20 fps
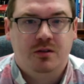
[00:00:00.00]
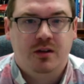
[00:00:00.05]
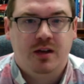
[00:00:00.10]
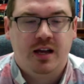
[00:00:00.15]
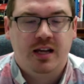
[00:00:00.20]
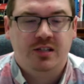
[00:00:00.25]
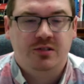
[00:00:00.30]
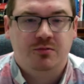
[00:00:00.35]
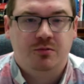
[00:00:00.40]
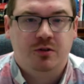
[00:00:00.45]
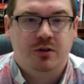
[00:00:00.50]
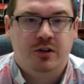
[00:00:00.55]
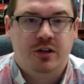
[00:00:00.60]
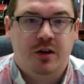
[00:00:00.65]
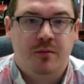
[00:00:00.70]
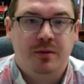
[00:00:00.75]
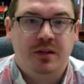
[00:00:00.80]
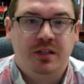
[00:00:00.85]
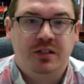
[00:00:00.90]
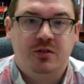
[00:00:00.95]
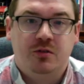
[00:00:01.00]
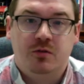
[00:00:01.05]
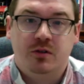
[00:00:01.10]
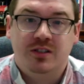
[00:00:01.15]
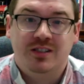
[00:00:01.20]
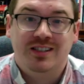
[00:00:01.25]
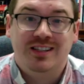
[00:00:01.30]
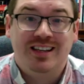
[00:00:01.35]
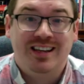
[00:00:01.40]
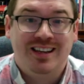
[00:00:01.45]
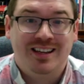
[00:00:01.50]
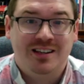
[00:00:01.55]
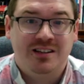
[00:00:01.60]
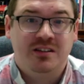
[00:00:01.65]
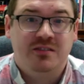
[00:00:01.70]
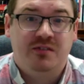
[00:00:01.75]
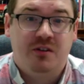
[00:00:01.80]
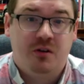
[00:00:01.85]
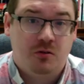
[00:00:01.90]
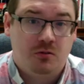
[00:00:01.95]
as we're coming towards the end
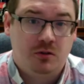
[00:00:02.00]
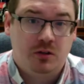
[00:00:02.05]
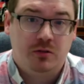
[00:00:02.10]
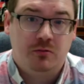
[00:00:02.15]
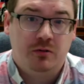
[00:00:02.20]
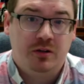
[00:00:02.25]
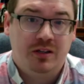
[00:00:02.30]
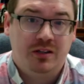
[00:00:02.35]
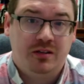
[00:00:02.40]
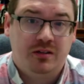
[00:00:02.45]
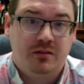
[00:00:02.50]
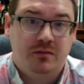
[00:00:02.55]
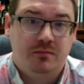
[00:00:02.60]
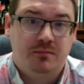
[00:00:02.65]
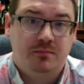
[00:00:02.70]
of Holy Week,